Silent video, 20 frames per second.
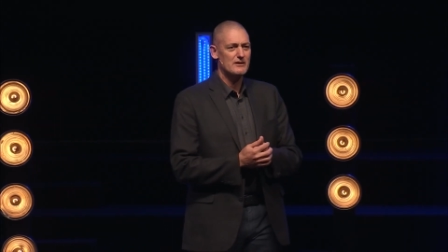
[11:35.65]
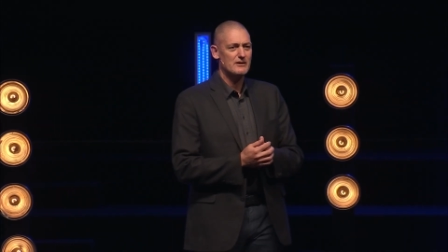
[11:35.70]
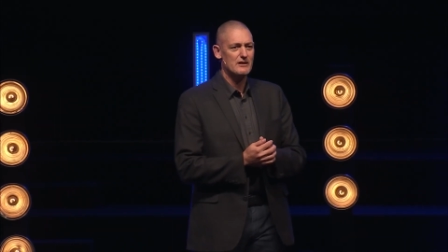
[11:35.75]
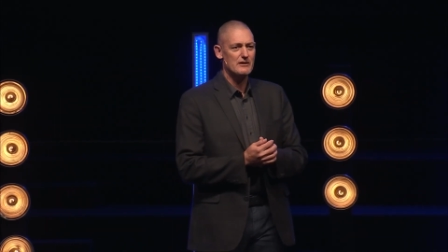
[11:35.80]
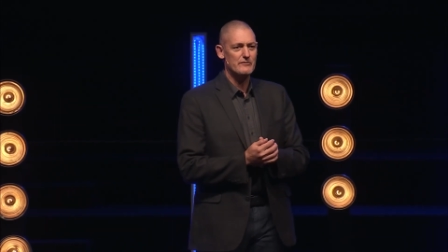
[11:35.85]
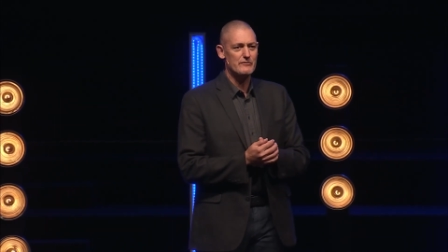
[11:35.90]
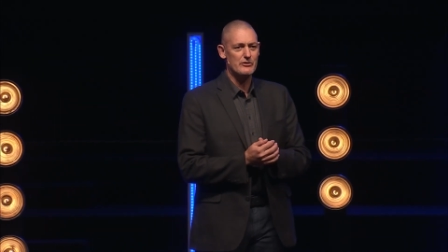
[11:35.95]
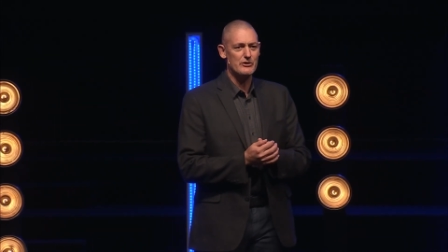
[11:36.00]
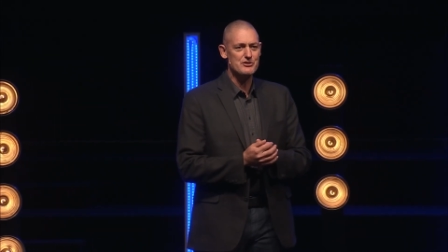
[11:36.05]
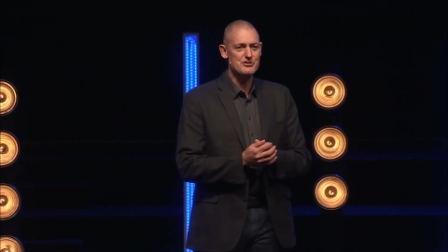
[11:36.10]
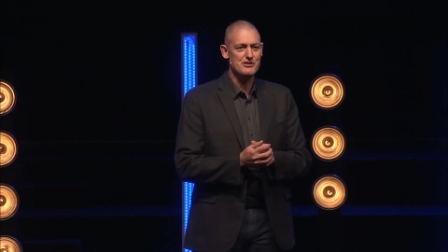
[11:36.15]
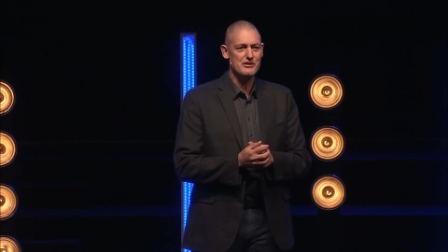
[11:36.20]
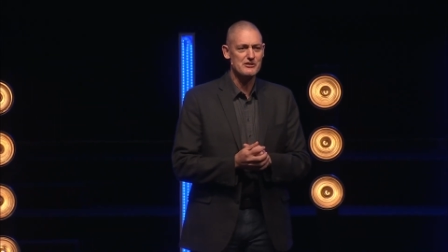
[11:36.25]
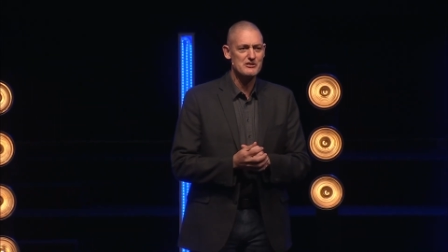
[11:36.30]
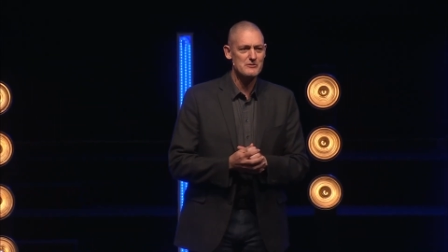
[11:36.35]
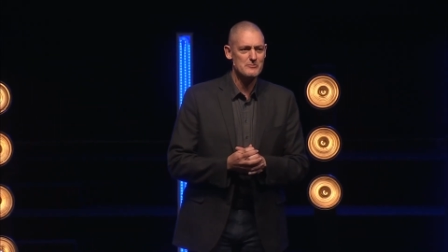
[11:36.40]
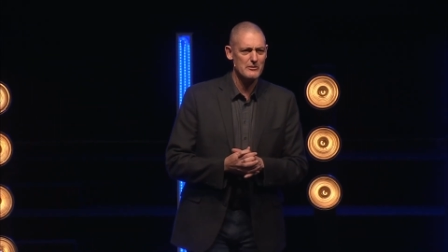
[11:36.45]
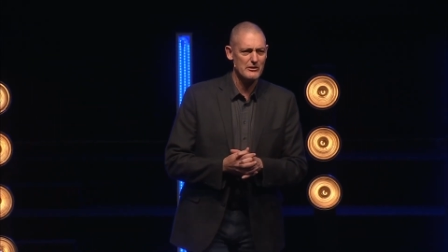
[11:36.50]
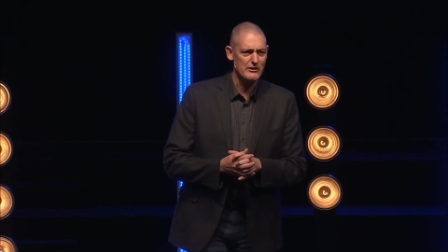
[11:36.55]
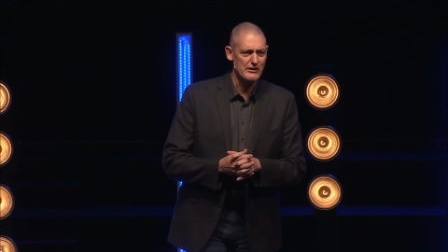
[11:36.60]
conversion
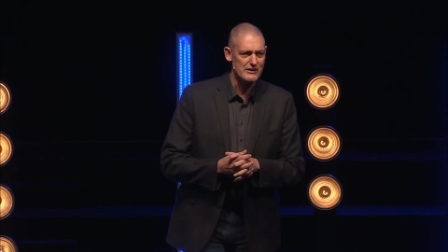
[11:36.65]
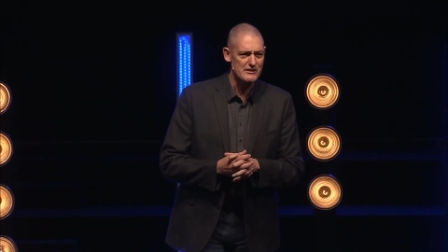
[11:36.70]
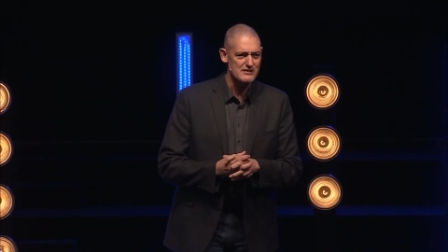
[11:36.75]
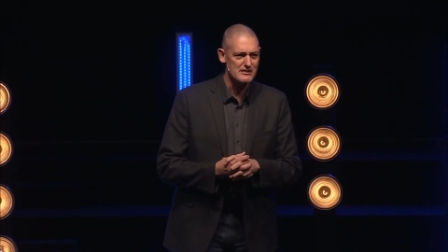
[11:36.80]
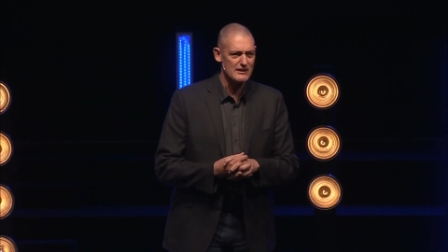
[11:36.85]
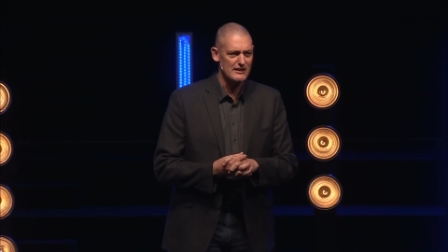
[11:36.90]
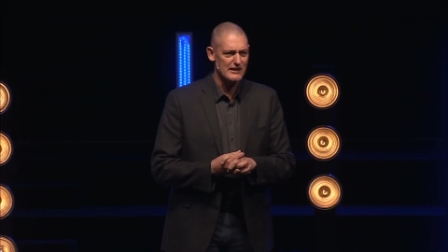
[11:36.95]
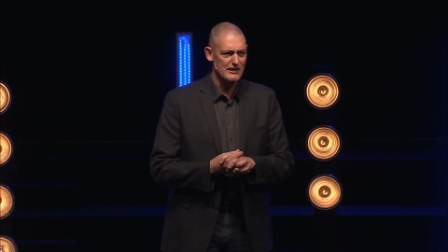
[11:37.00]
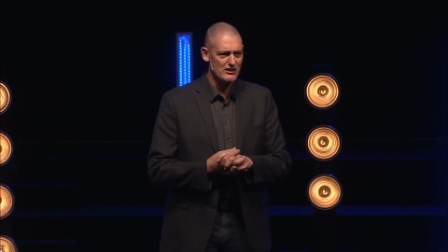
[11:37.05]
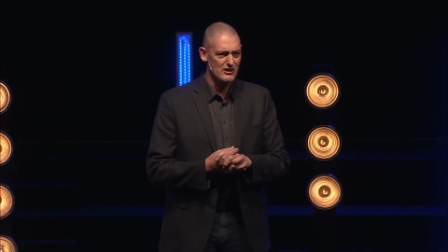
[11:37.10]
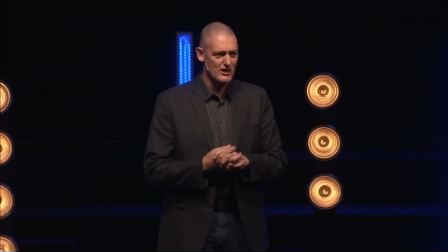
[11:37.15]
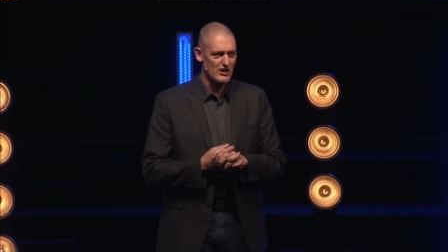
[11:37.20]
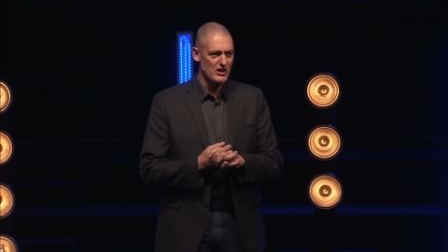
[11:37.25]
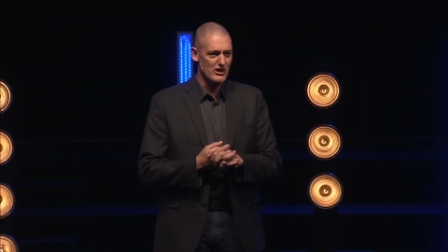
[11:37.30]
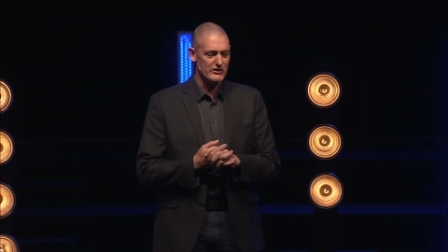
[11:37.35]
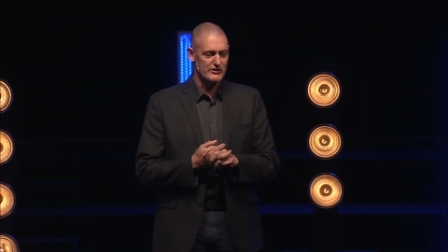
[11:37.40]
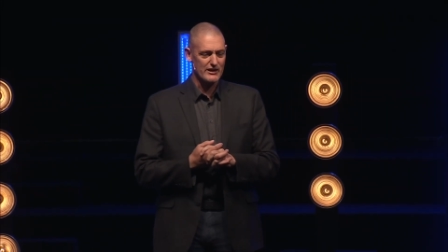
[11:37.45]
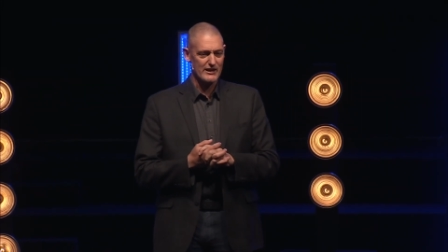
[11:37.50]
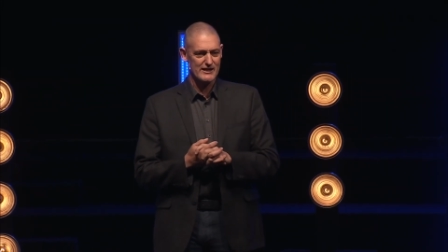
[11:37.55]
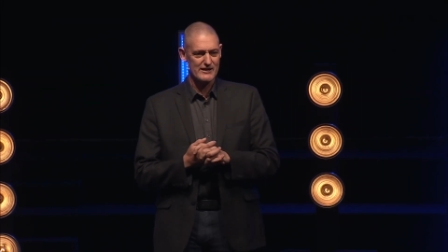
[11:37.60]
experience that he got
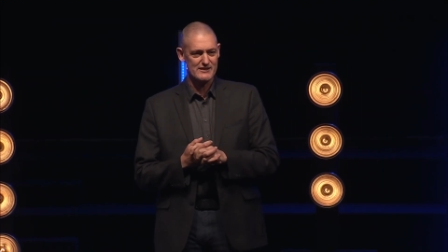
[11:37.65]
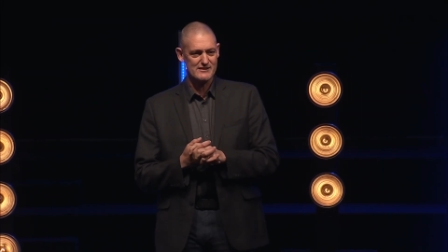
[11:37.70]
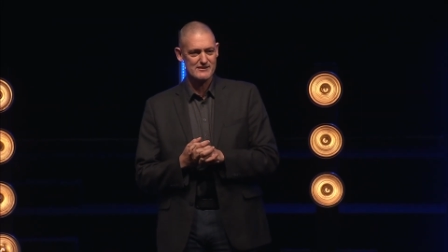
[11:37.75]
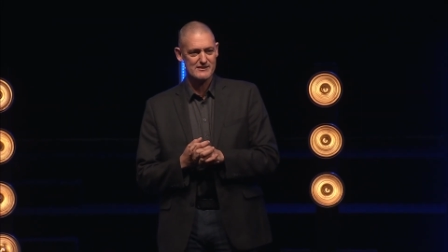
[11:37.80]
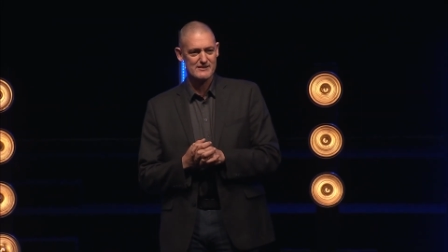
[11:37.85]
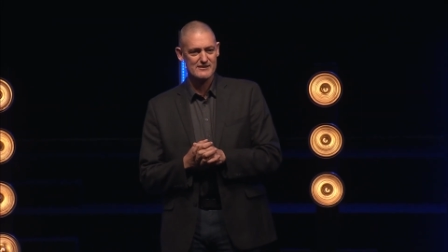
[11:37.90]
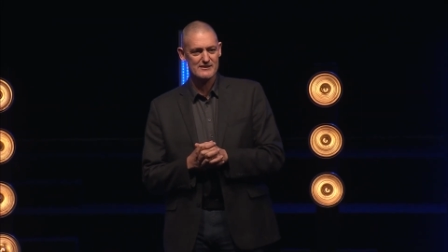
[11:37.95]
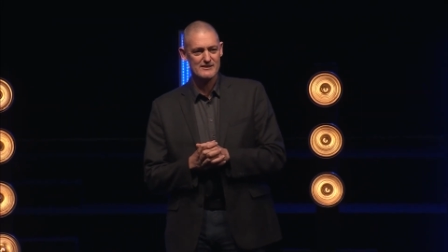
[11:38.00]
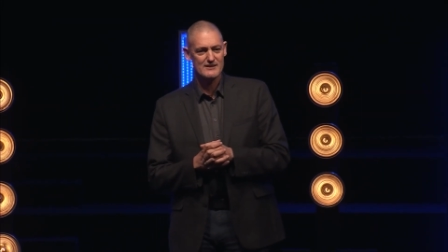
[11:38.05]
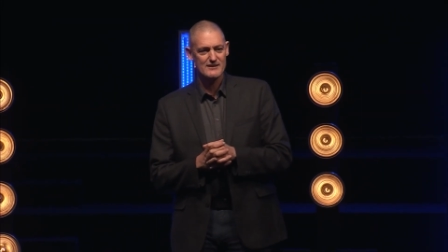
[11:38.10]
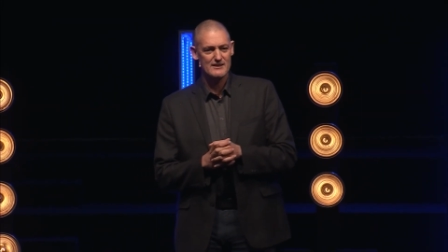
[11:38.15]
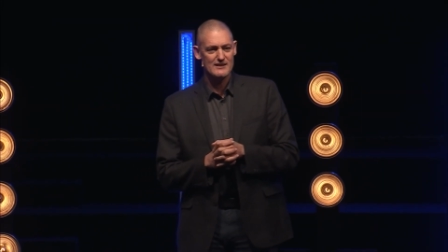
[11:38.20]
all nice.